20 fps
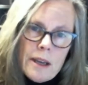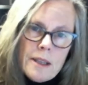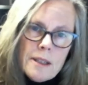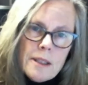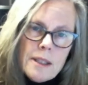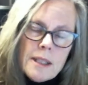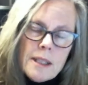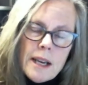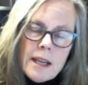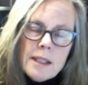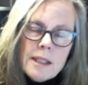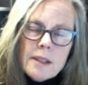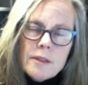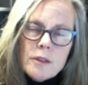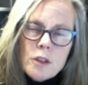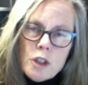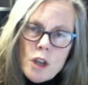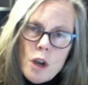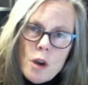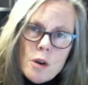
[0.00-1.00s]
And studies
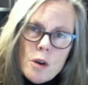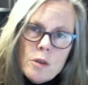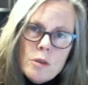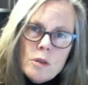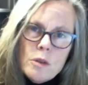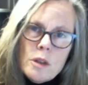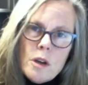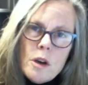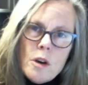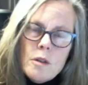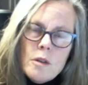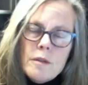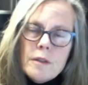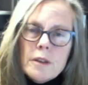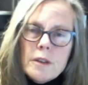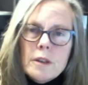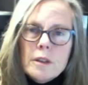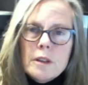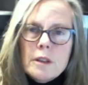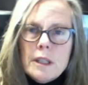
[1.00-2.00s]
have shown
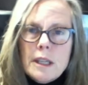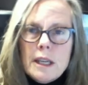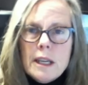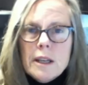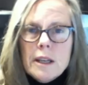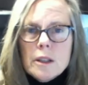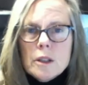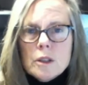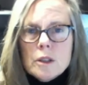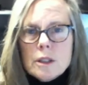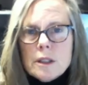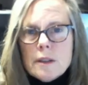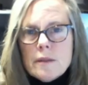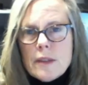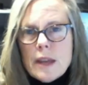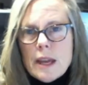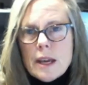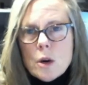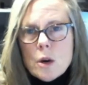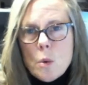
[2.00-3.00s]
over years,
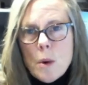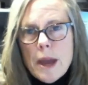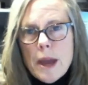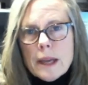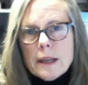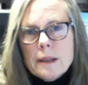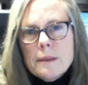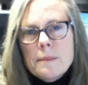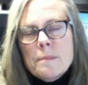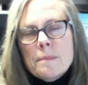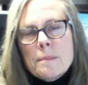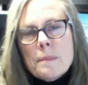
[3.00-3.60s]
if they quit,